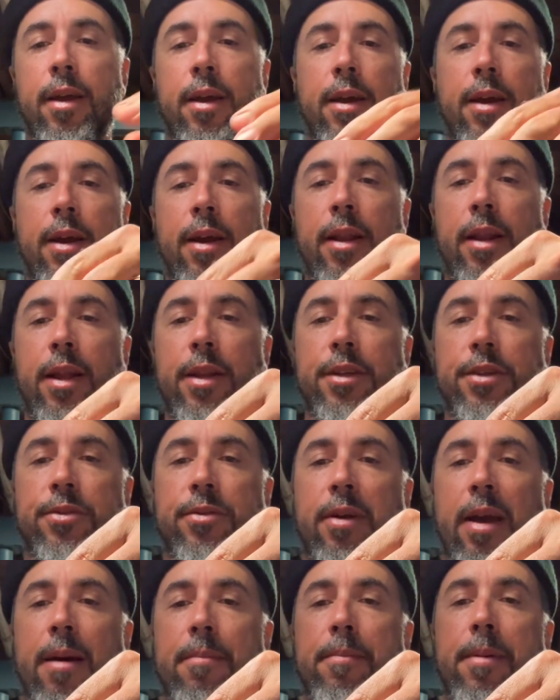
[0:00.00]
and I just
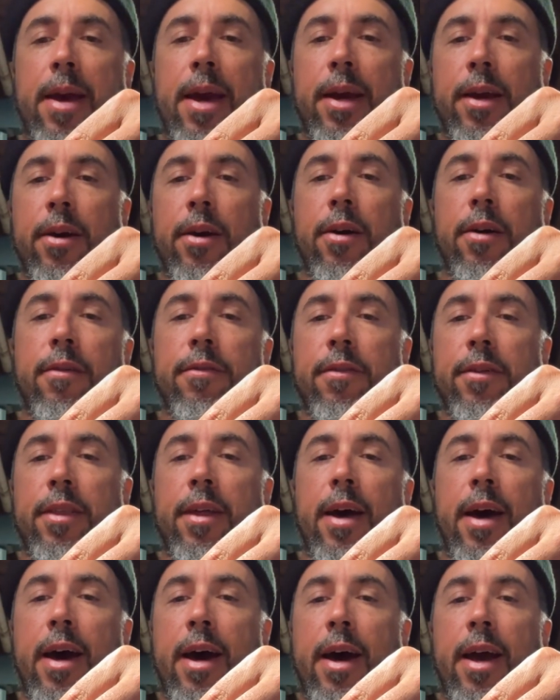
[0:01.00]
wrap back over
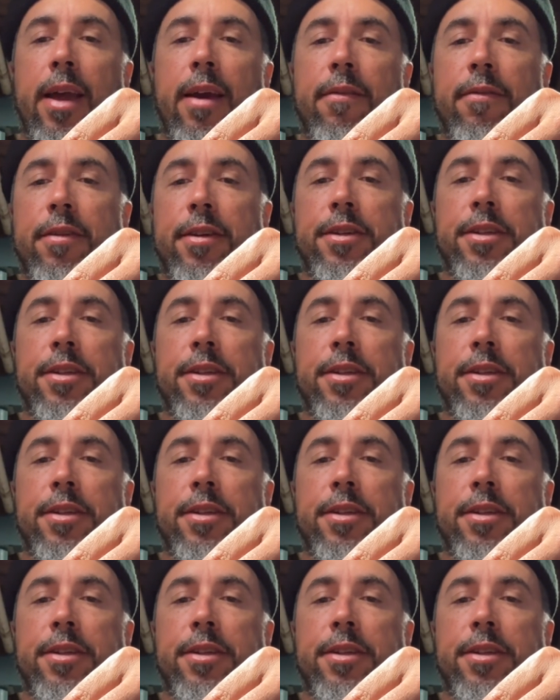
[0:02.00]
the eye of the